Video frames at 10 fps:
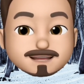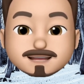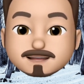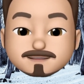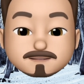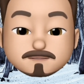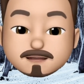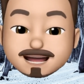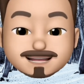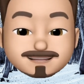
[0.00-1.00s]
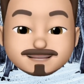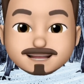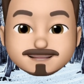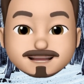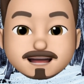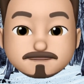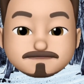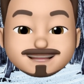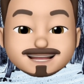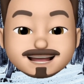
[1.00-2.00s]
And Christ, you get
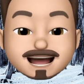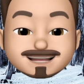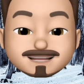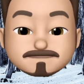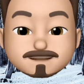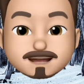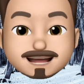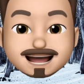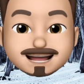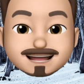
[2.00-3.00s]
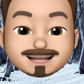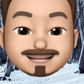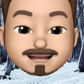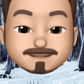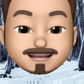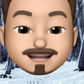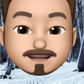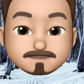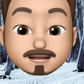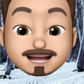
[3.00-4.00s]
3 stars from me on that concept
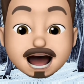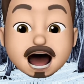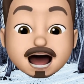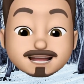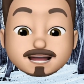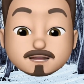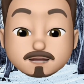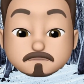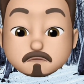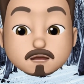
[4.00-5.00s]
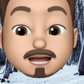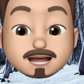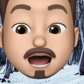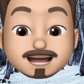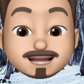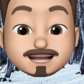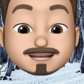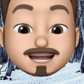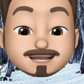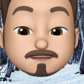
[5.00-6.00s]
alone. In fact, hell, just 3 stars.
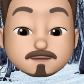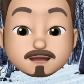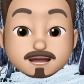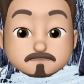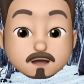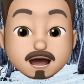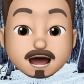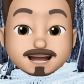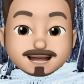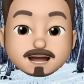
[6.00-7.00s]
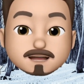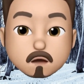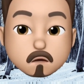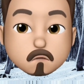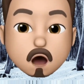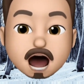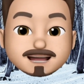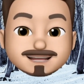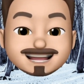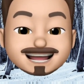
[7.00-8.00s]
Let's call this what it is. So
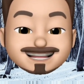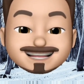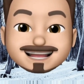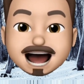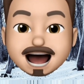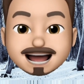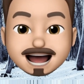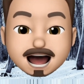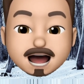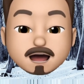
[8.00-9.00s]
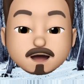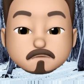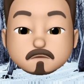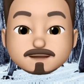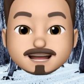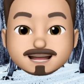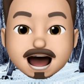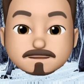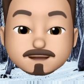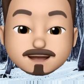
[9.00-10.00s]
Wilde is Sadie, a woman
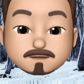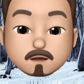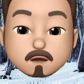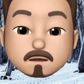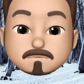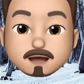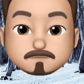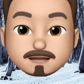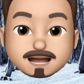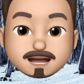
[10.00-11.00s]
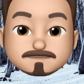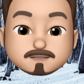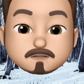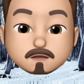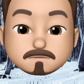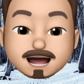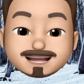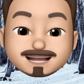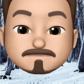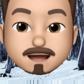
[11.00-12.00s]
escaping her own abusive and
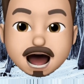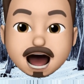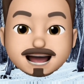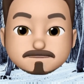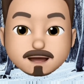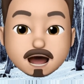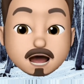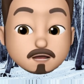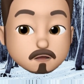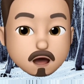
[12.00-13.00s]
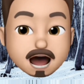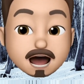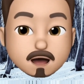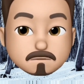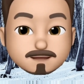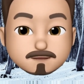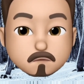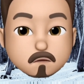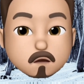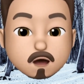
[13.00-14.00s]
traumatic past by training up as a
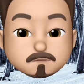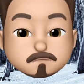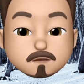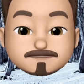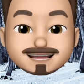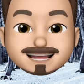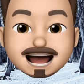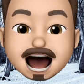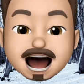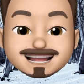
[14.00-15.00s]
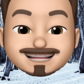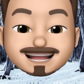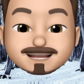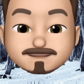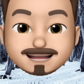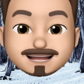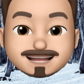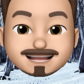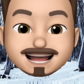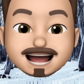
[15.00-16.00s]
one-woman tag team and
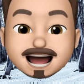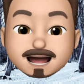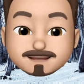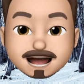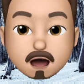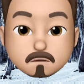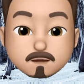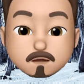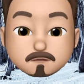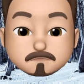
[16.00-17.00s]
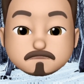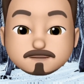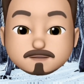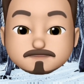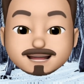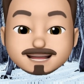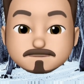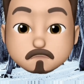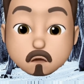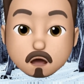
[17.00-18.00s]
setting out to help other abuse
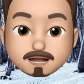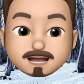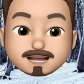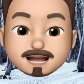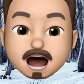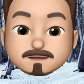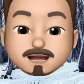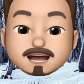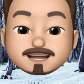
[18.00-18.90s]
victims one at a time.